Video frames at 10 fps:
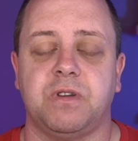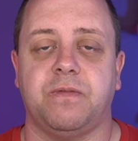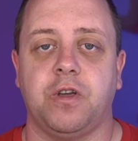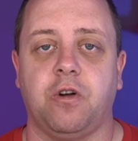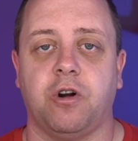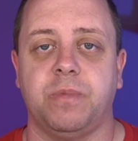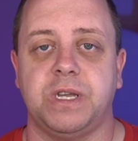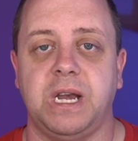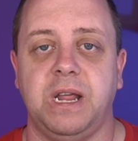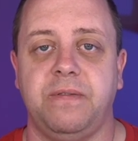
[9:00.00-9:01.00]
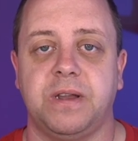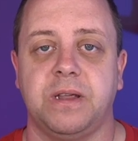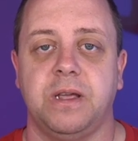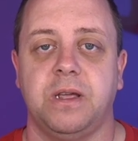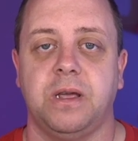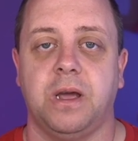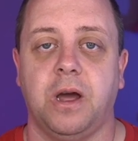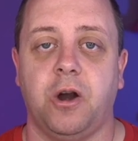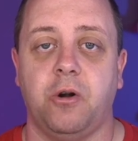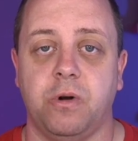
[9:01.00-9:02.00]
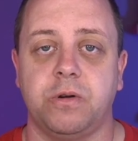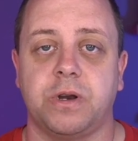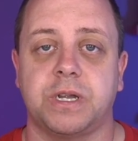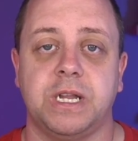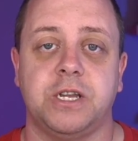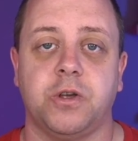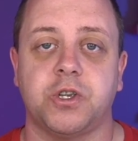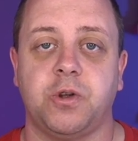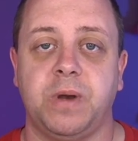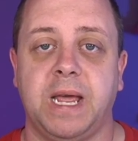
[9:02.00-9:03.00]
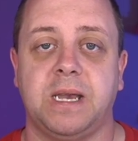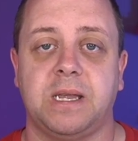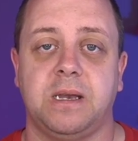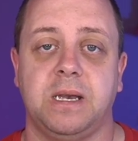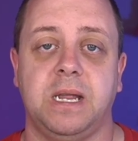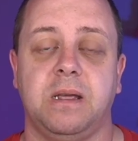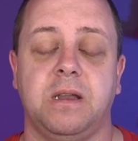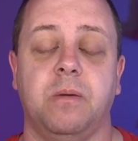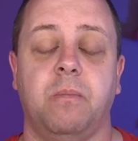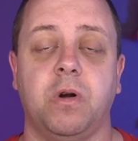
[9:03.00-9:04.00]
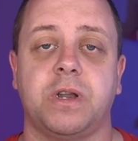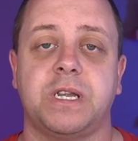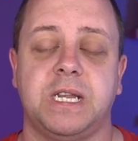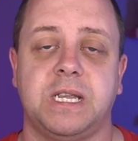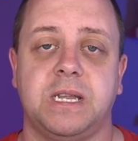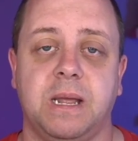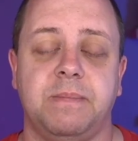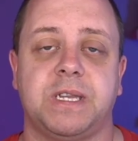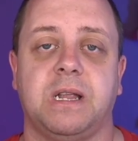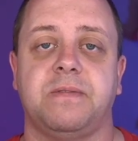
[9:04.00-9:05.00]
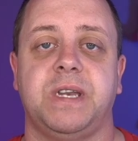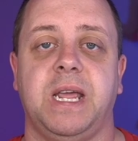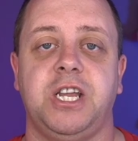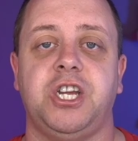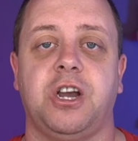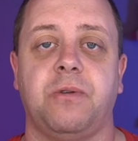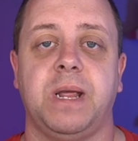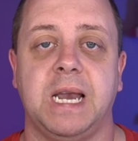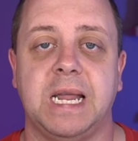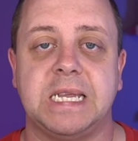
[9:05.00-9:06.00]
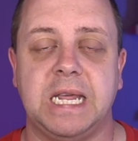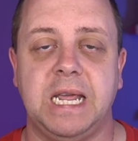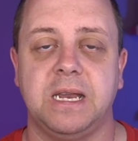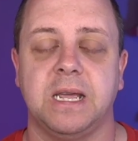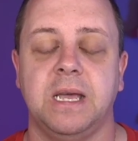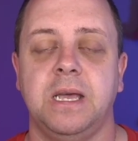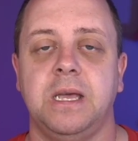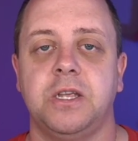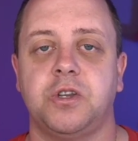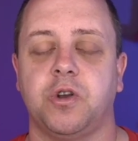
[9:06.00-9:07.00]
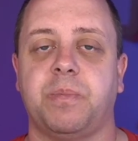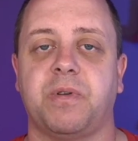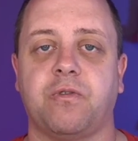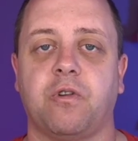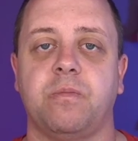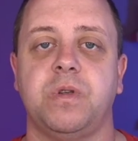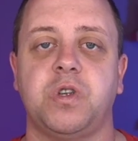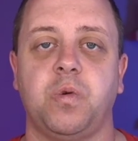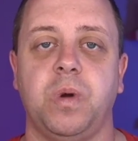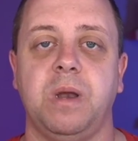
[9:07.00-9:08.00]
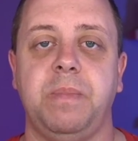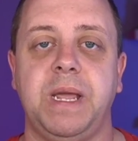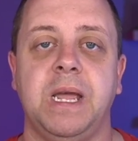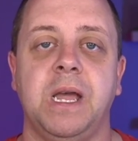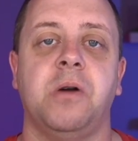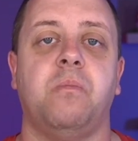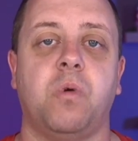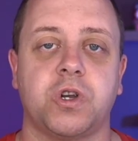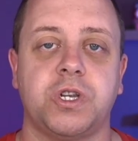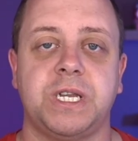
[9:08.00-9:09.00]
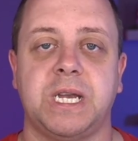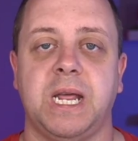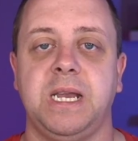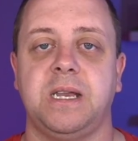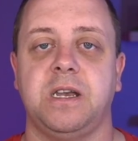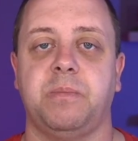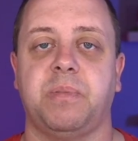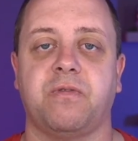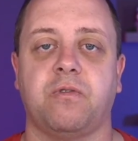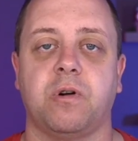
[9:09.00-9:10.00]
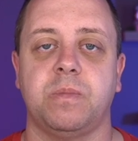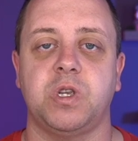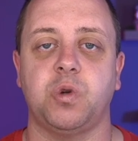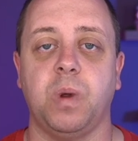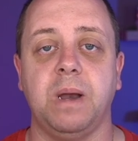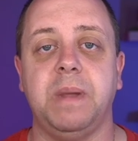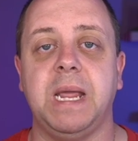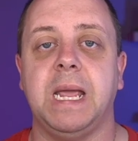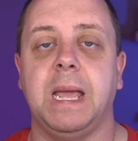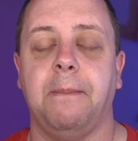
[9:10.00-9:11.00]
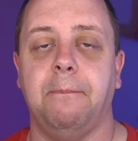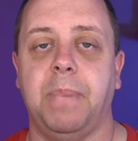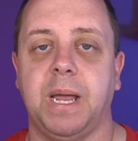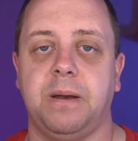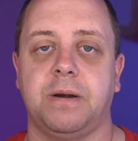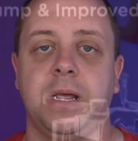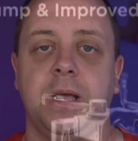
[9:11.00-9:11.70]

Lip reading: of the carbon sleeved rotors is also that the motors themselves, they generate less heat. So the performance will be more sustained, the performance will be better,